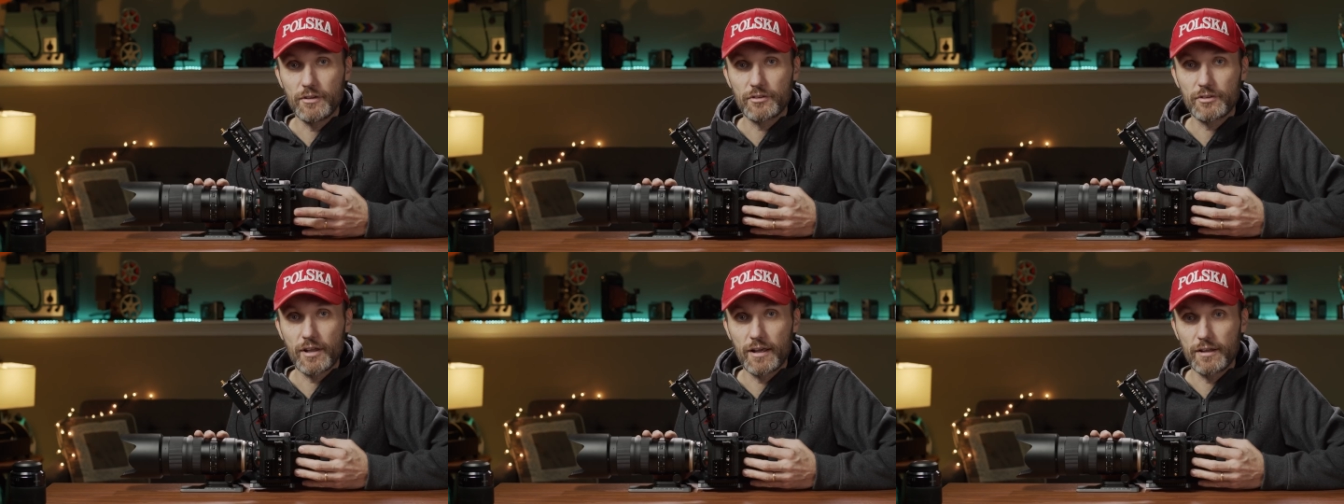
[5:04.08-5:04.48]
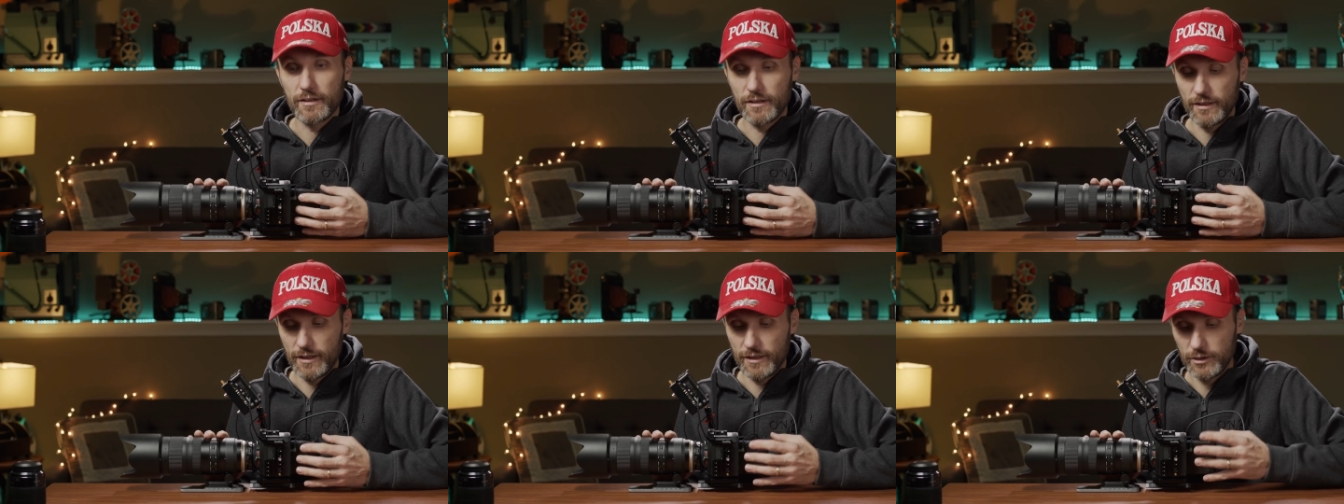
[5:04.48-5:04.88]
is
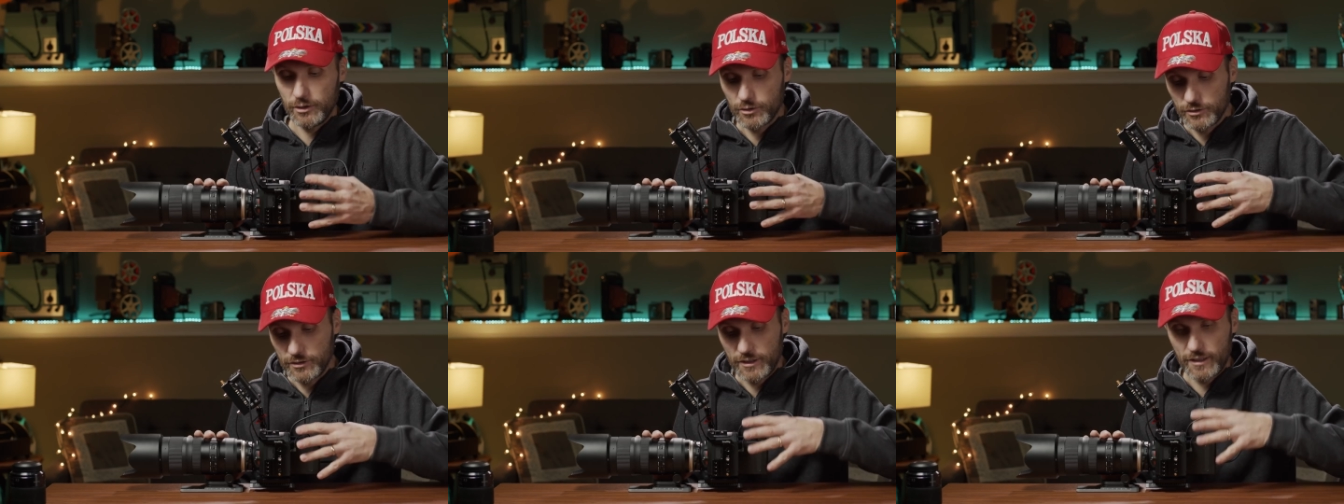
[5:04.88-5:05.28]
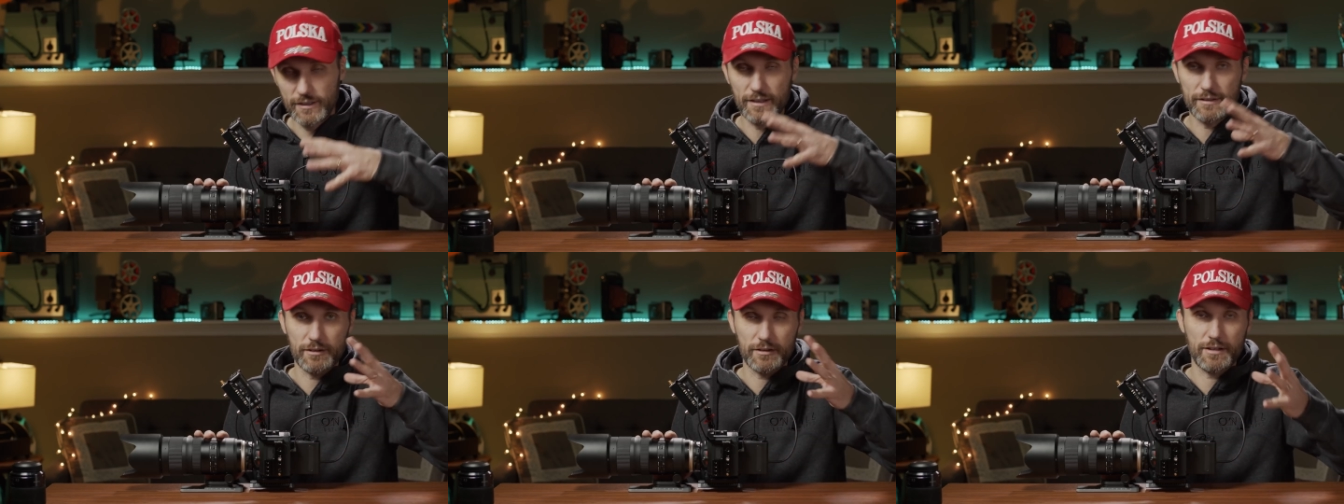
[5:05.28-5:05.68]
that you don't need
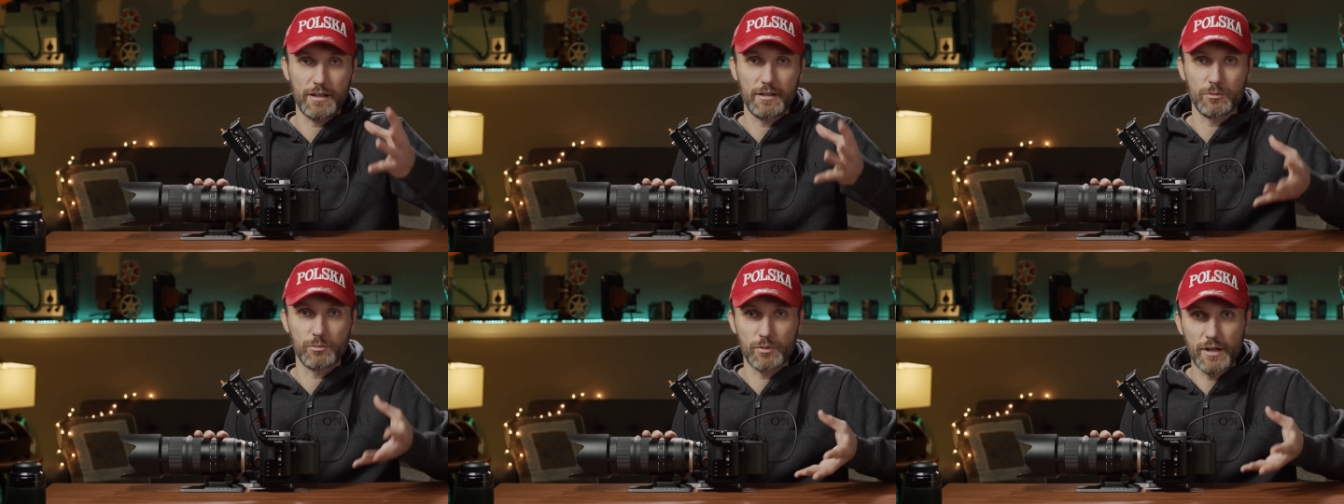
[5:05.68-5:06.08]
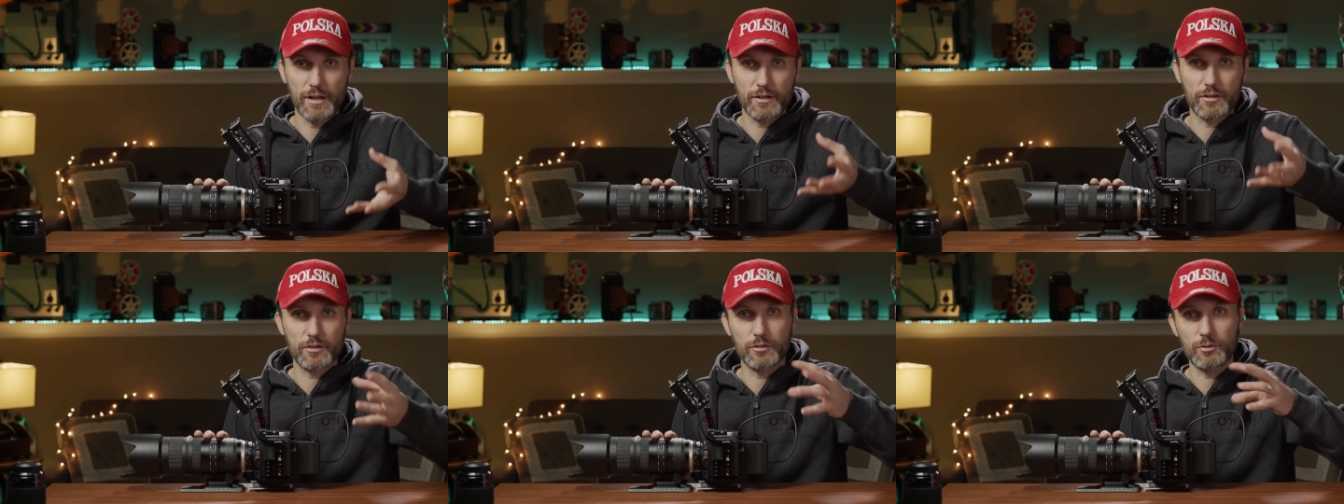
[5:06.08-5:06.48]
another kind of rig